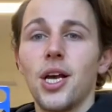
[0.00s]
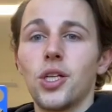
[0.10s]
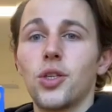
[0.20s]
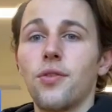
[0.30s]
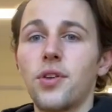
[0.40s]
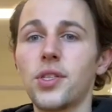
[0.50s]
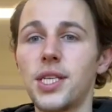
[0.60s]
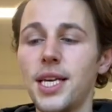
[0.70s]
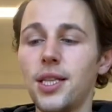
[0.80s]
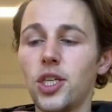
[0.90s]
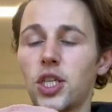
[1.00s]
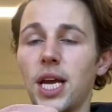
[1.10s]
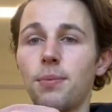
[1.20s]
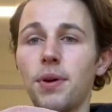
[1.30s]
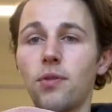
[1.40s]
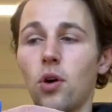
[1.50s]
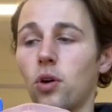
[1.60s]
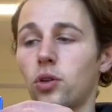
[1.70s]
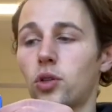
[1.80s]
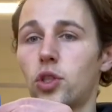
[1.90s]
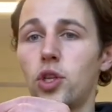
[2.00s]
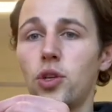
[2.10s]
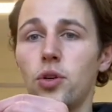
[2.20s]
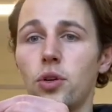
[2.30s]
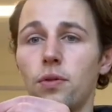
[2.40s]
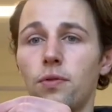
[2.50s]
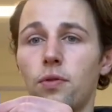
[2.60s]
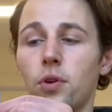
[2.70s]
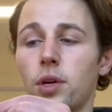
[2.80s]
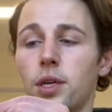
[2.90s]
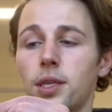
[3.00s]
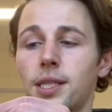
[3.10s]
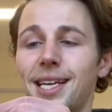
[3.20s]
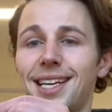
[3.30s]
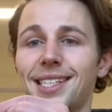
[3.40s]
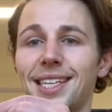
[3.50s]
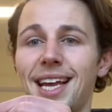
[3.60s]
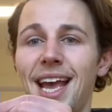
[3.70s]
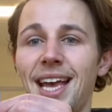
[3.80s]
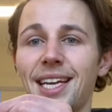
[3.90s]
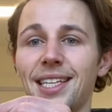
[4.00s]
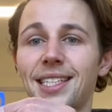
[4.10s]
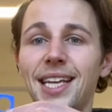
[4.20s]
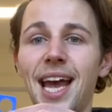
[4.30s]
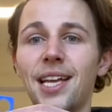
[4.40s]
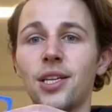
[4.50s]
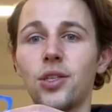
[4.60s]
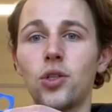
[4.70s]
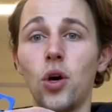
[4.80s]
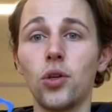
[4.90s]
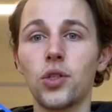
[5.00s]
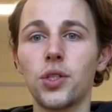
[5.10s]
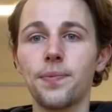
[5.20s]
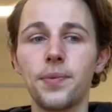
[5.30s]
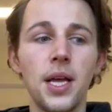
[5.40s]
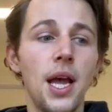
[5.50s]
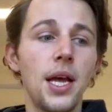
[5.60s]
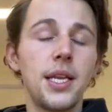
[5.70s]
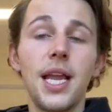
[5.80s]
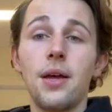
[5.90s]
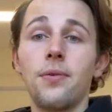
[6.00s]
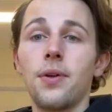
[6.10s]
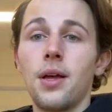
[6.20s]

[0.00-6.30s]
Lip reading: So if you see in the shape, we've got 2, 4, 6, 8, 10 dots. Now,